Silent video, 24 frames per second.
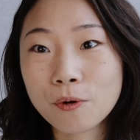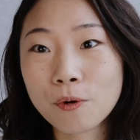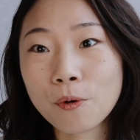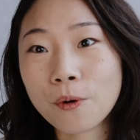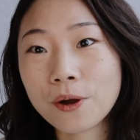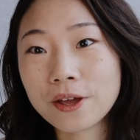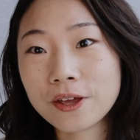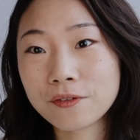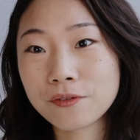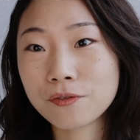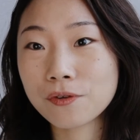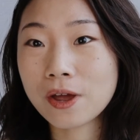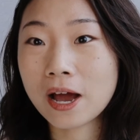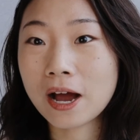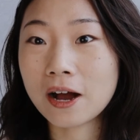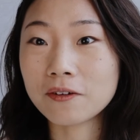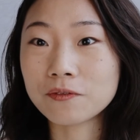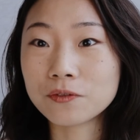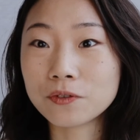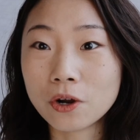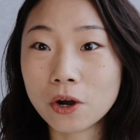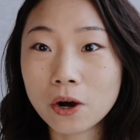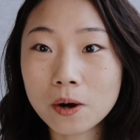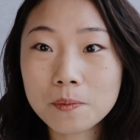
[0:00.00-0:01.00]
or if you have
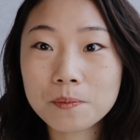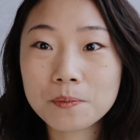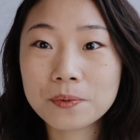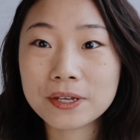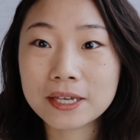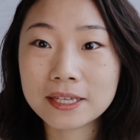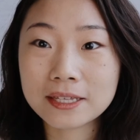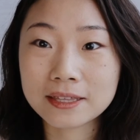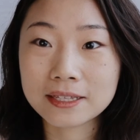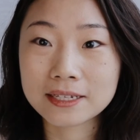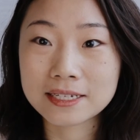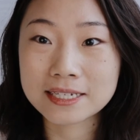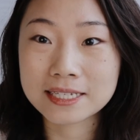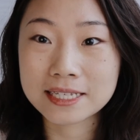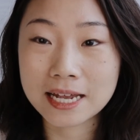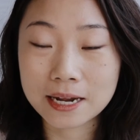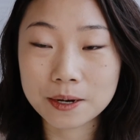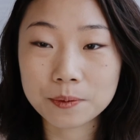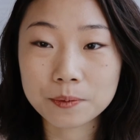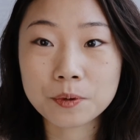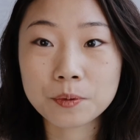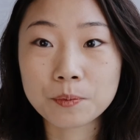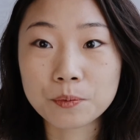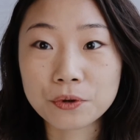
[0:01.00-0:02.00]
not been in the
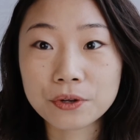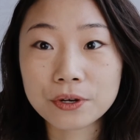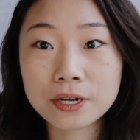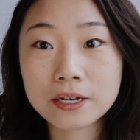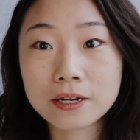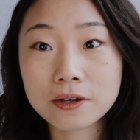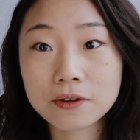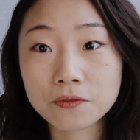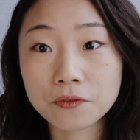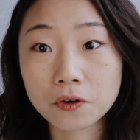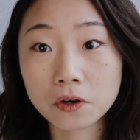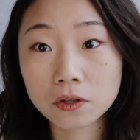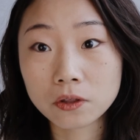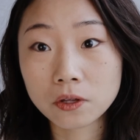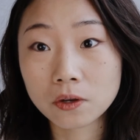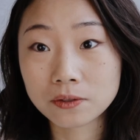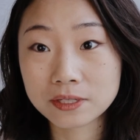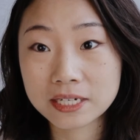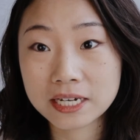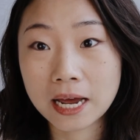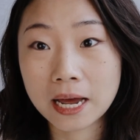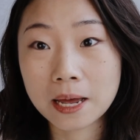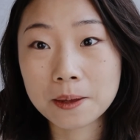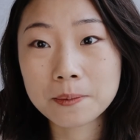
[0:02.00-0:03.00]
startup community for a long
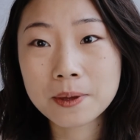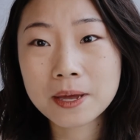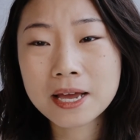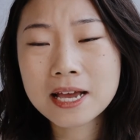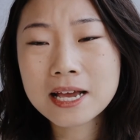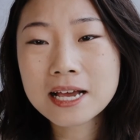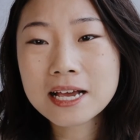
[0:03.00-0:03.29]
time,